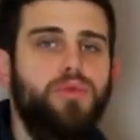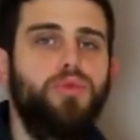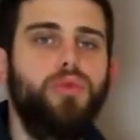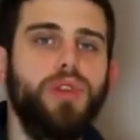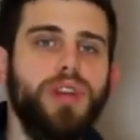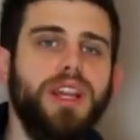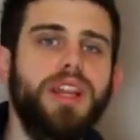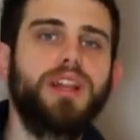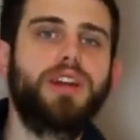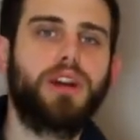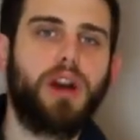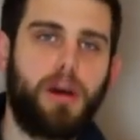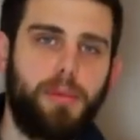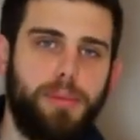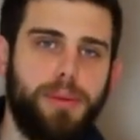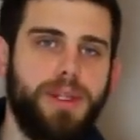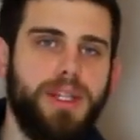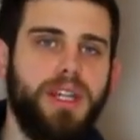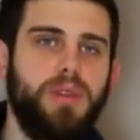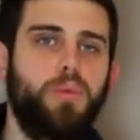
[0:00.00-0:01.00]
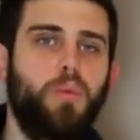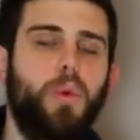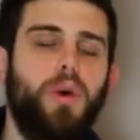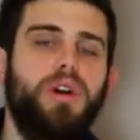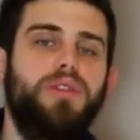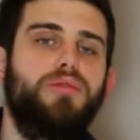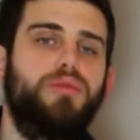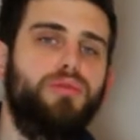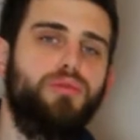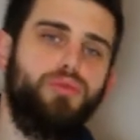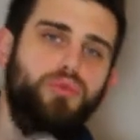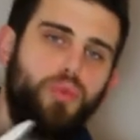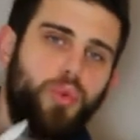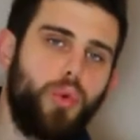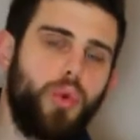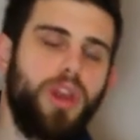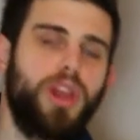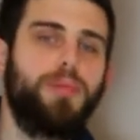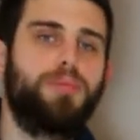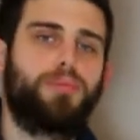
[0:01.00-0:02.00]
real company with
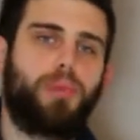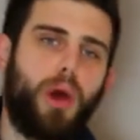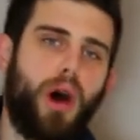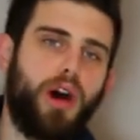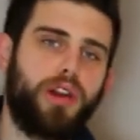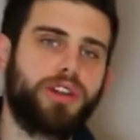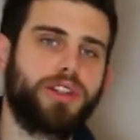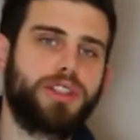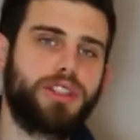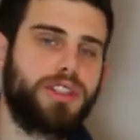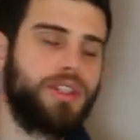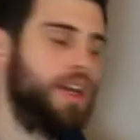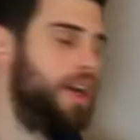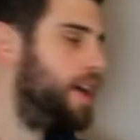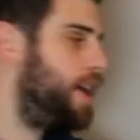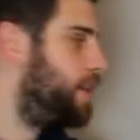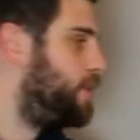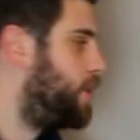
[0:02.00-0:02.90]
real products,